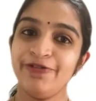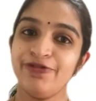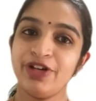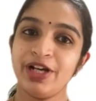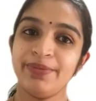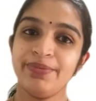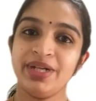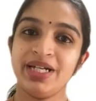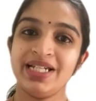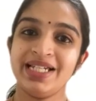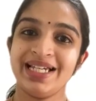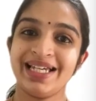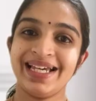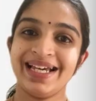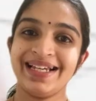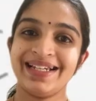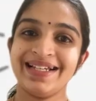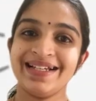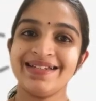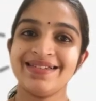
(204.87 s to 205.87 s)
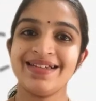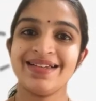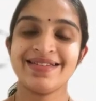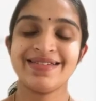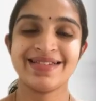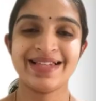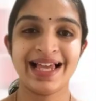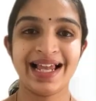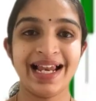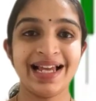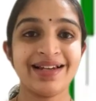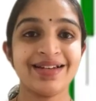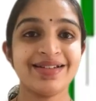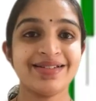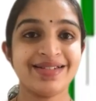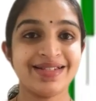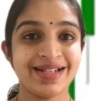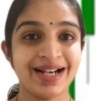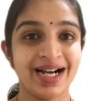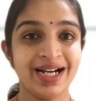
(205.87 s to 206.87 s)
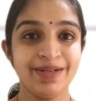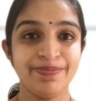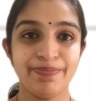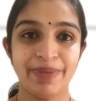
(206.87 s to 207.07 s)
from indicators select chart